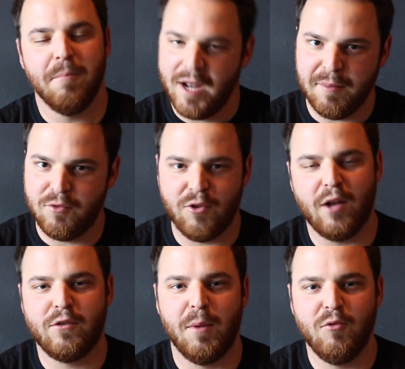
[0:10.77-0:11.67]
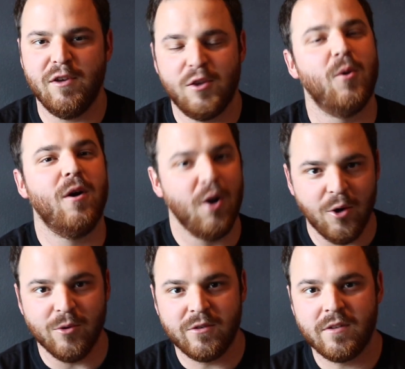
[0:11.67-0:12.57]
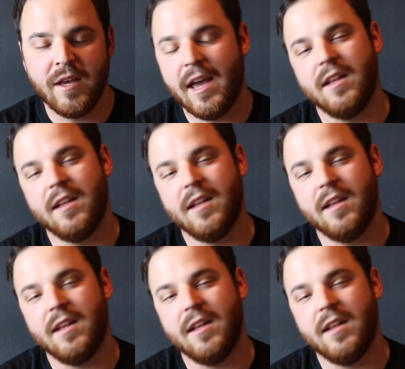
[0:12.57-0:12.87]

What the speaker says: My name is Josh Simonji, your host.